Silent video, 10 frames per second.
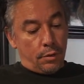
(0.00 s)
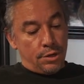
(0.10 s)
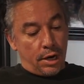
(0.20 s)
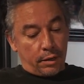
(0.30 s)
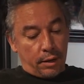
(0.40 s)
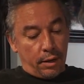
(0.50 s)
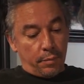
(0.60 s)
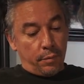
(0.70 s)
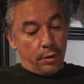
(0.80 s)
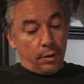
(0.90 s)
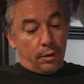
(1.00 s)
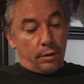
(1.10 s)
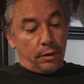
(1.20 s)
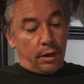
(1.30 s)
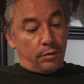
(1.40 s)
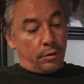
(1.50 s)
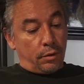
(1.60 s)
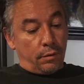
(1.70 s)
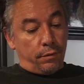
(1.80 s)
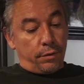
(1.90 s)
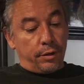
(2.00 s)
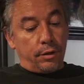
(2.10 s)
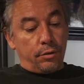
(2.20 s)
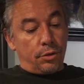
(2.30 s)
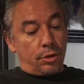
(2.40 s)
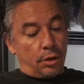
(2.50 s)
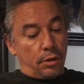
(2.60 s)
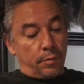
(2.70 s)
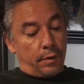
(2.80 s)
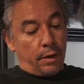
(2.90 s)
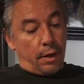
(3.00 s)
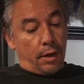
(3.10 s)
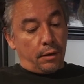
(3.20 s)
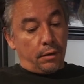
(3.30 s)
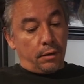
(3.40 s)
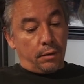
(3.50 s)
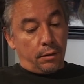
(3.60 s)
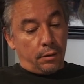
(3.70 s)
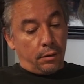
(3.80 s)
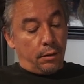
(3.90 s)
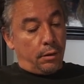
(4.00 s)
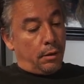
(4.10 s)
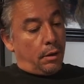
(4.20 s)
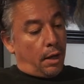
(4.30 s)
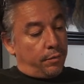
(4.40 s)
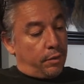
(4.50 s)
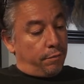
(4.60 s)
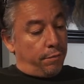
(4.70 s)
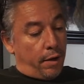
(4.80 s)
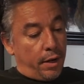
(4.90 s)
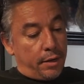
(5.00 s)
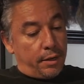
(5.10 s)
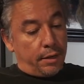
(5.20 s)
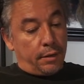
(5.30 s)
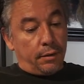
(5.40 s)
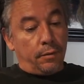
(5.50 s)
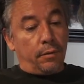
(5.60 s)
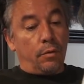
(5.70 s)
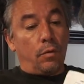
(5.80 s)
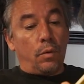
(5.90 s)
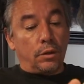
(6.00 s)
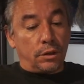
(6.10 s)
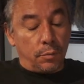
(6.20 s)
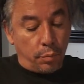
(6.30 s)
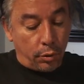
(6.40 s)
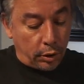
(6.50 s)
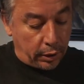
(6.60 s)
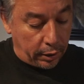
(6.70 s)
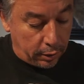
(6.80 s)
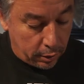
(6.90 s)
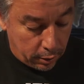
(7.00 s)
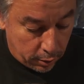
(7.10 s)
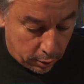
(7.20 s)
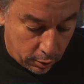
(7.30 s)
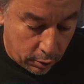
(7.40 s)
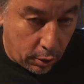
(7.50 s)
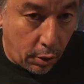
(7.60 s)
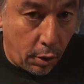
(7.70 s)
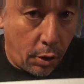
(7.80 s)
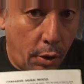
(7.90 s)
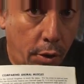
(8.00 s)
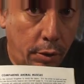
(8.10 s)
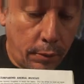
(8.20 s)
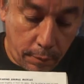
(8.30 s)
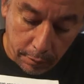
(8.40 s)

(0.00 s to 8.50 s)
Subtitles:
Jack Ham does a very good job at defining what's important on